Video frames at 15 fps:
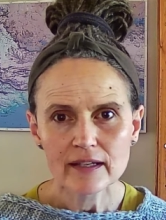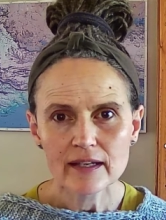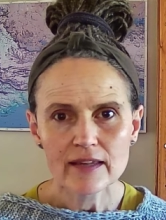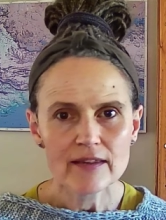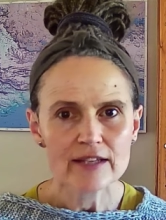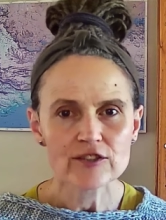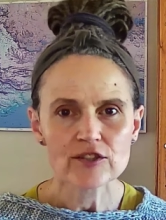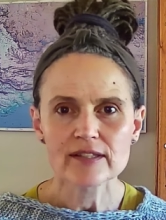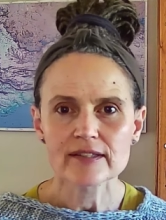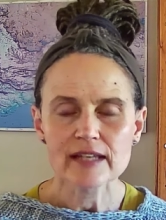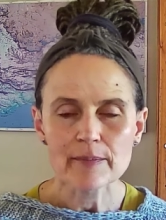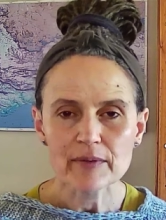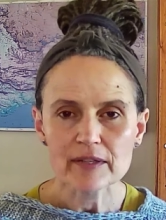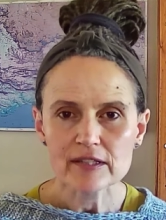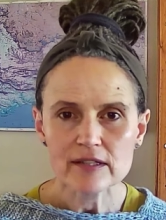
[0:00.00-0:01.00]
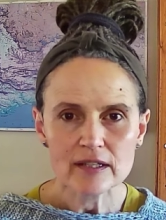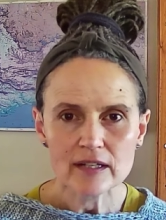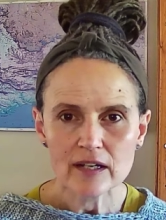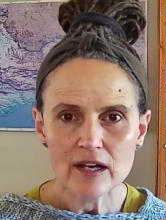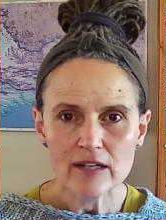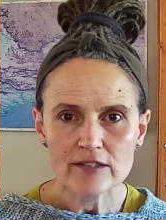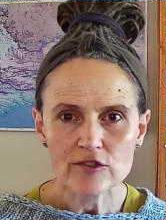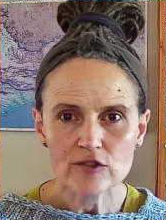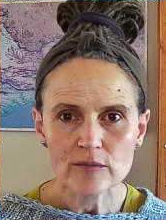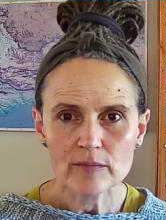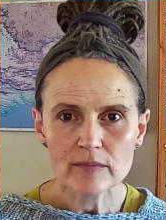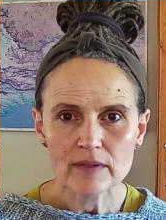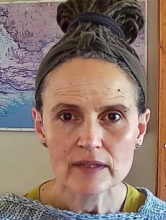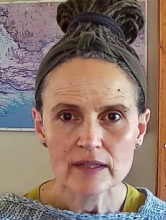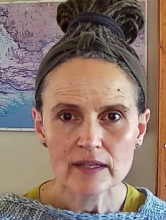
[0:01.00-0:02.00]
They just step into the classroom
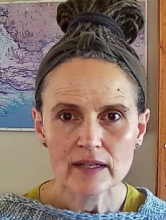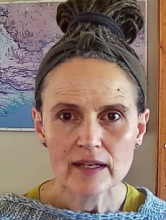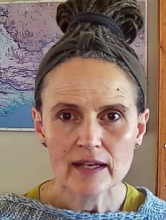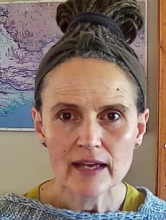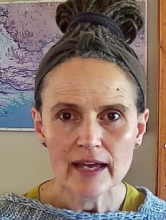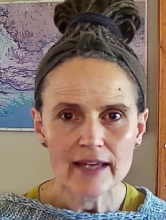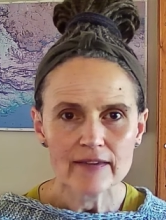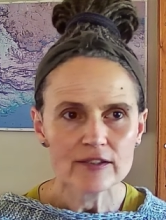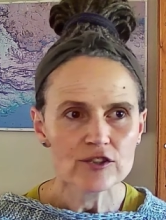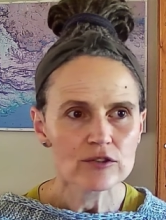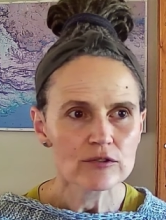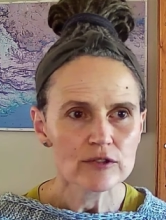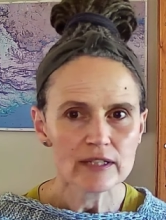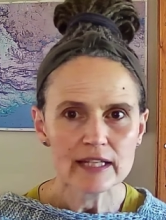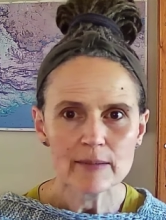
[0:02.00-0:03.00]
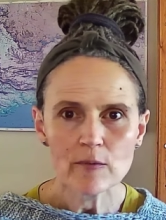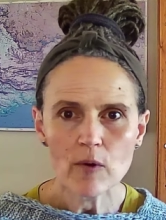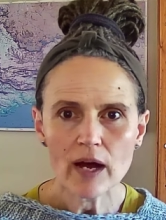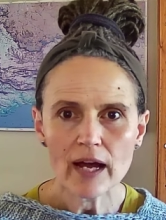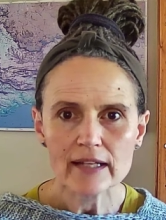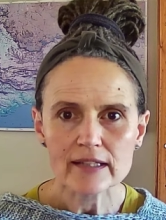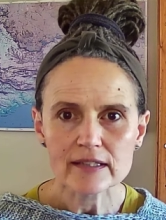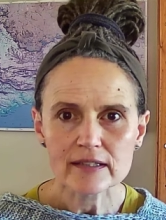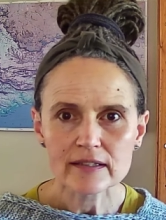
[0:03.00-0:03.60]
and the children keep quiet.